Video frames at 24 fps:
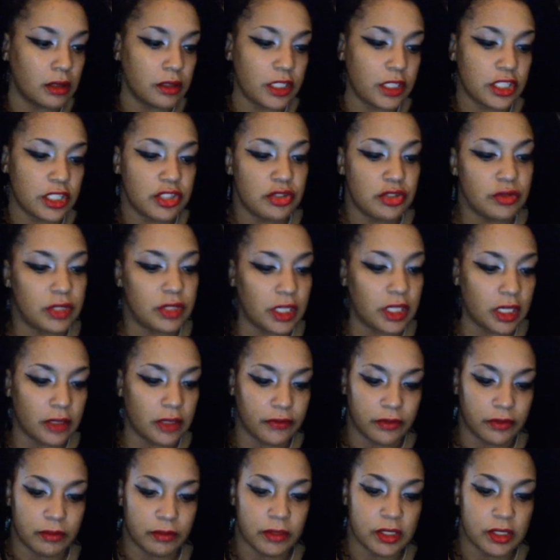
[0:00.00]
that you get
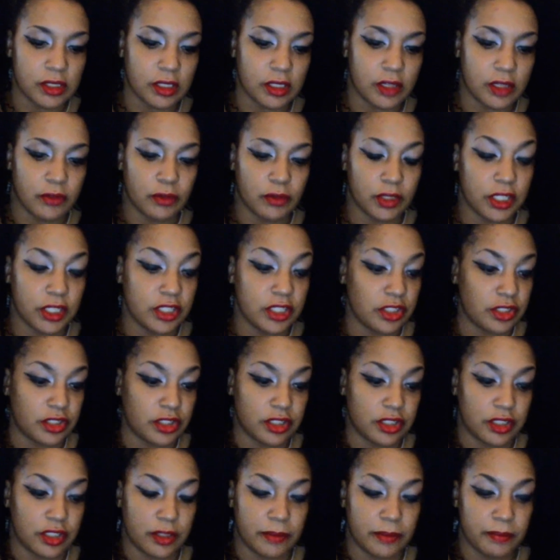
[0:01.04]
from this love
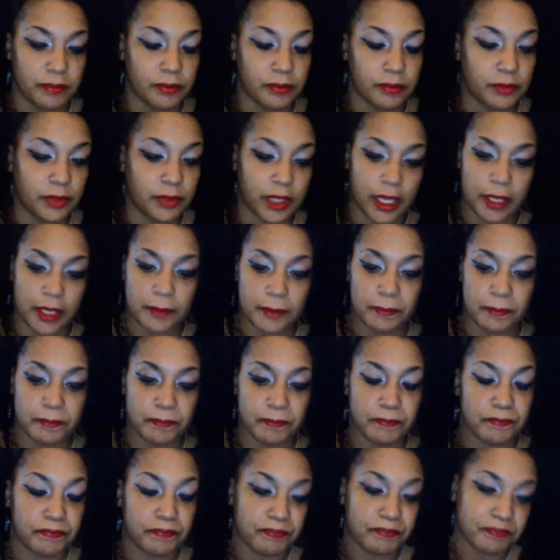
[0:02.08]
relationship. Okay?
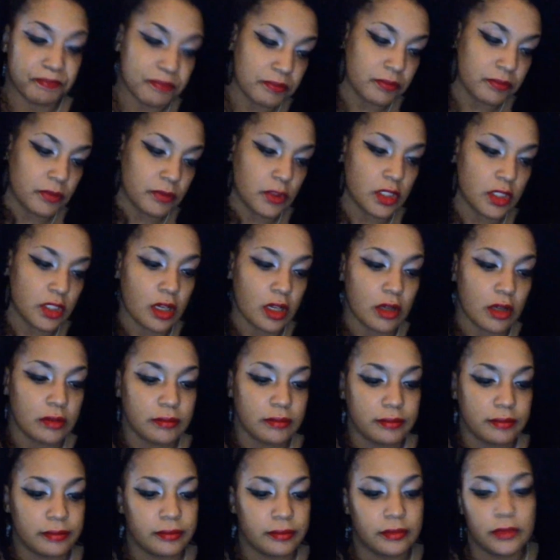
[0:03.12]
So,
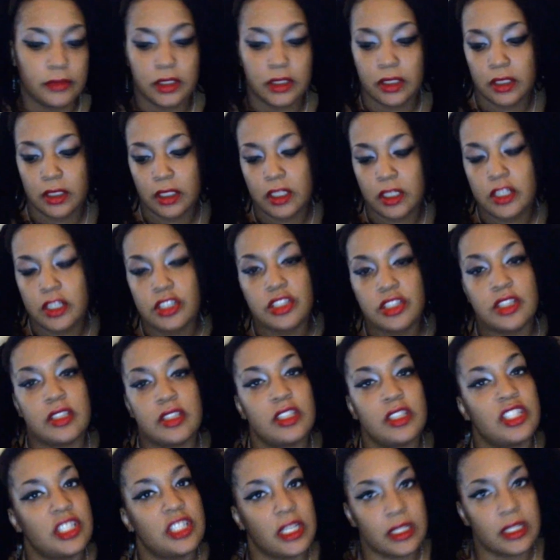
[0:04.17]
just
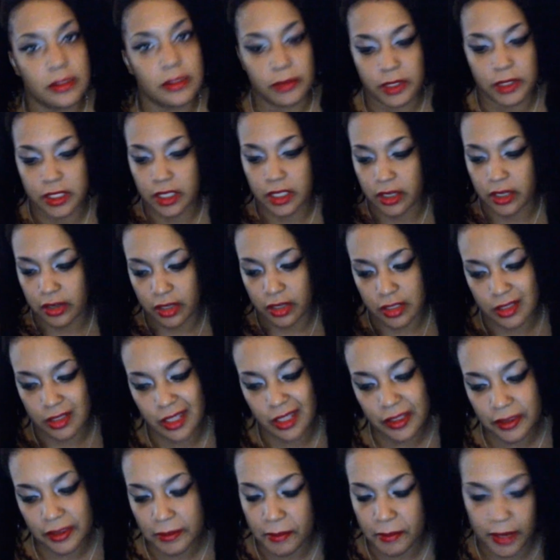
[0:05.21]
adjustments, Aries.
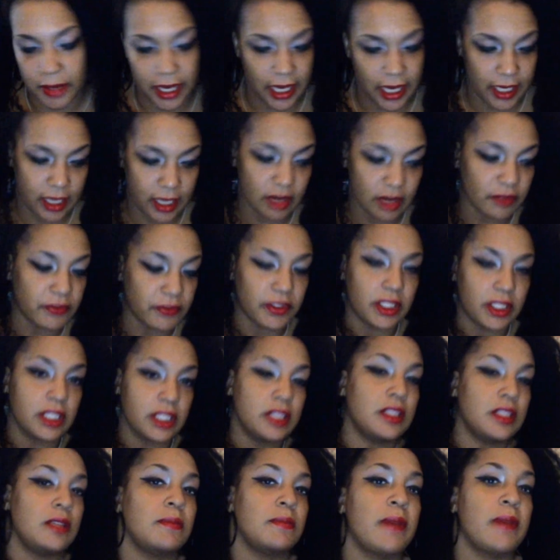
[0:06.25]
Nothing bad. I don't feel
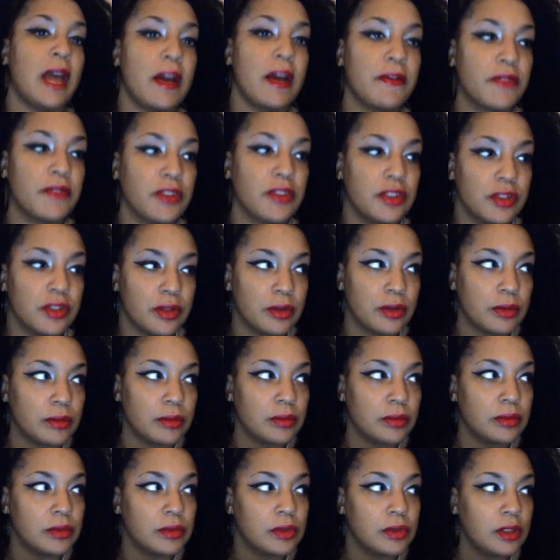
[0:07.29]
anything bad for you.
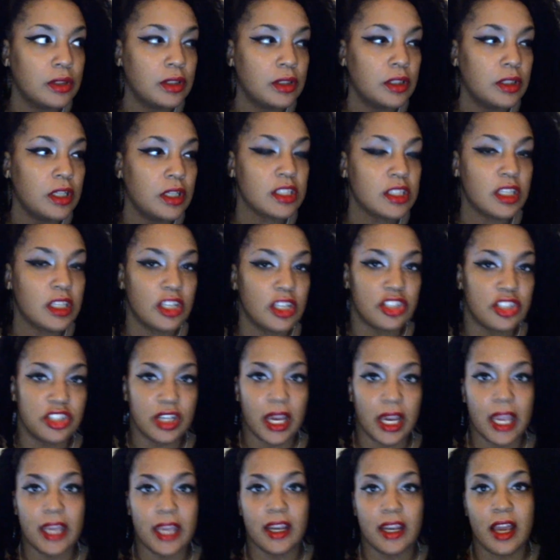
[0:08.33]
It's not a
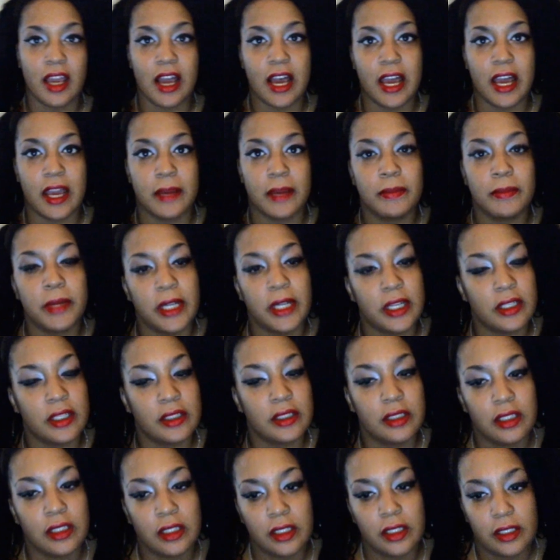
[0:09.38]
giant high, but
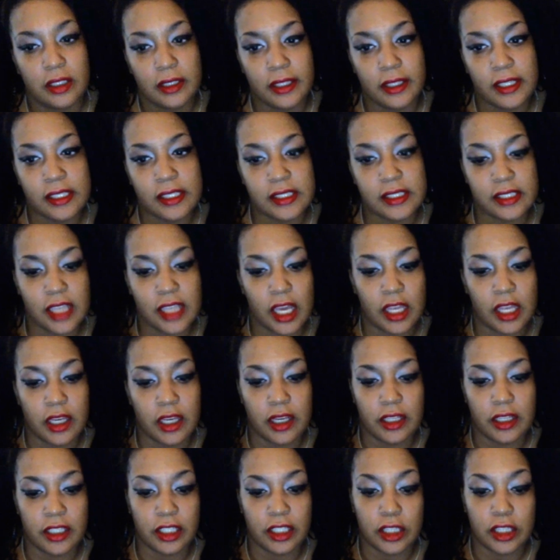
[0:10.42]
it's not
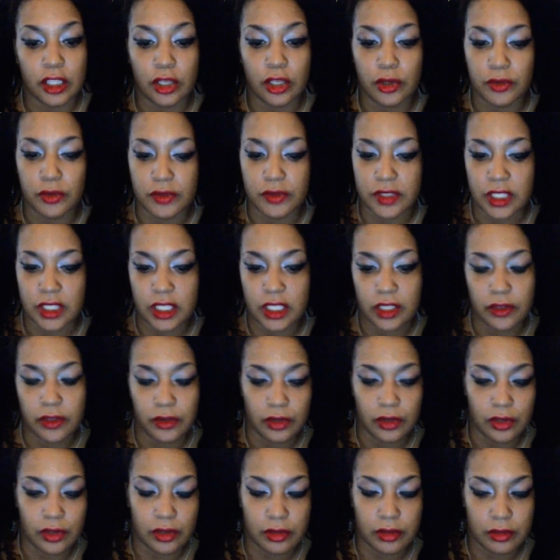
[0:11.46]
any lows
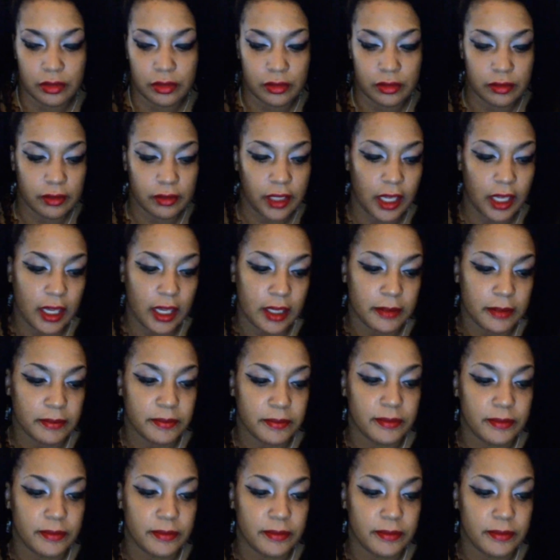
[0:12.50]
either. Okay?